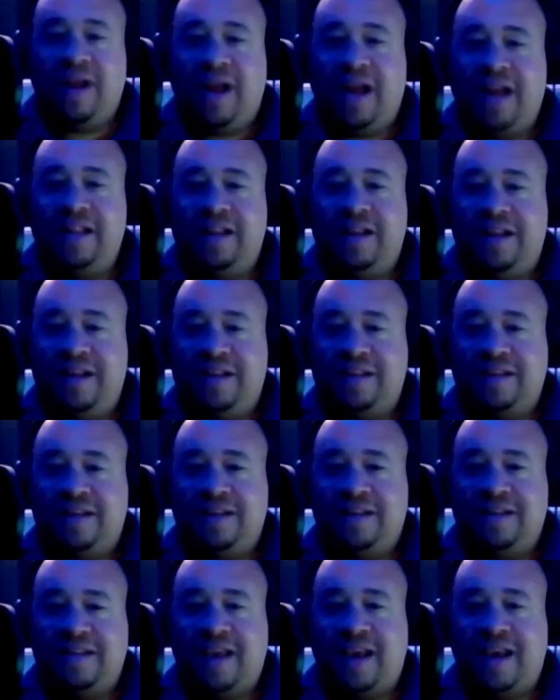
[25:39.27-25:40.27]
end of this
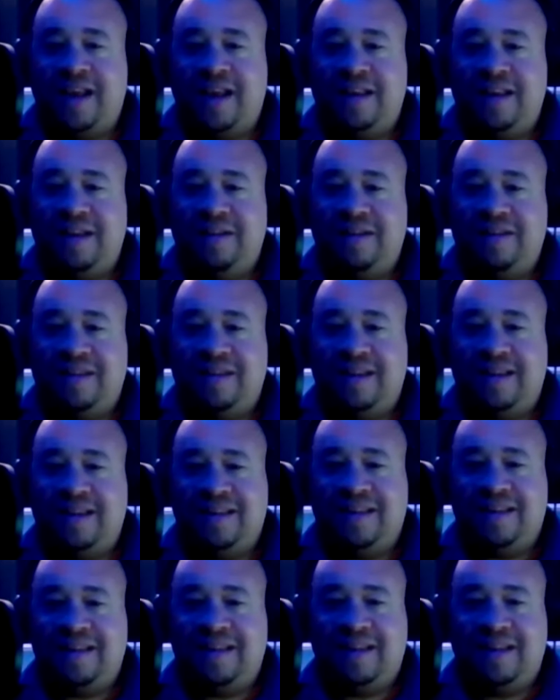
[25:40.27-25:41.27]
because
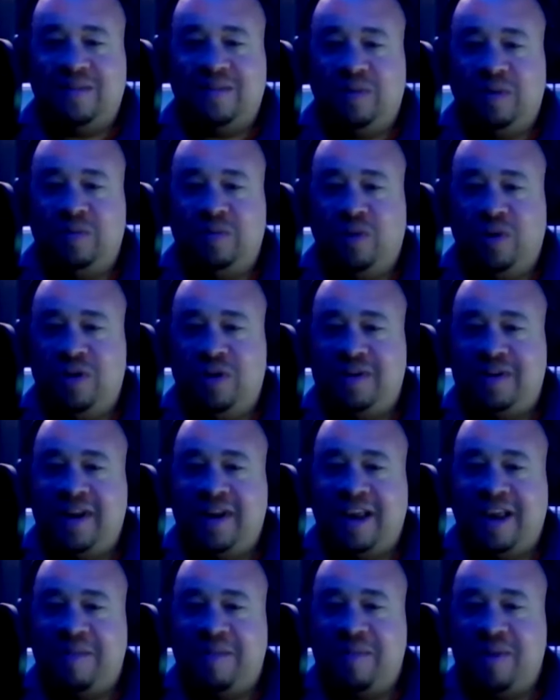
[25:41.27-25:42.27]
when you
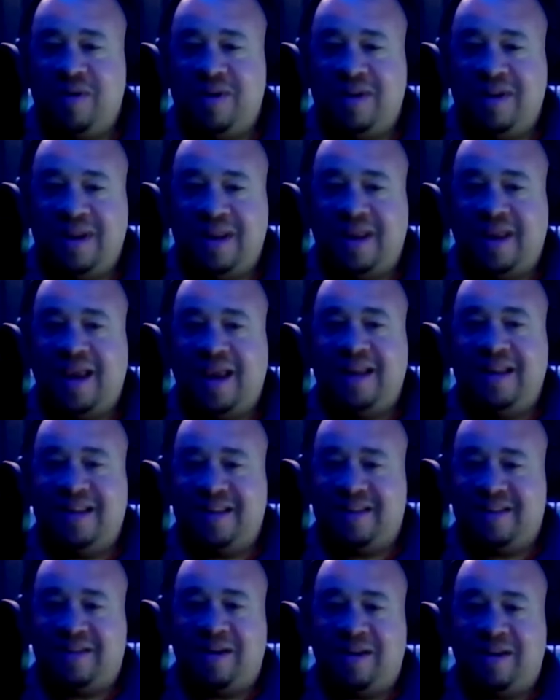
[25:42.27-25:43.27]
said community,
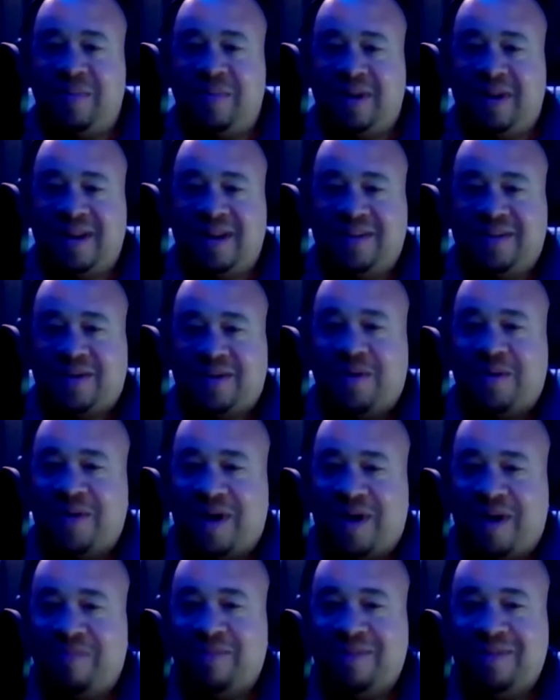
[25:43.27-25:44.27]
Kenya's jumping in. So
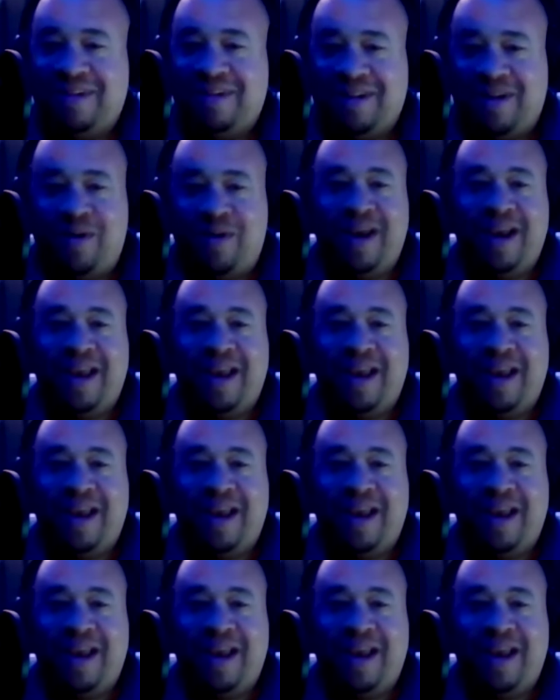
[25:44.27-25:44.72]
go ahead.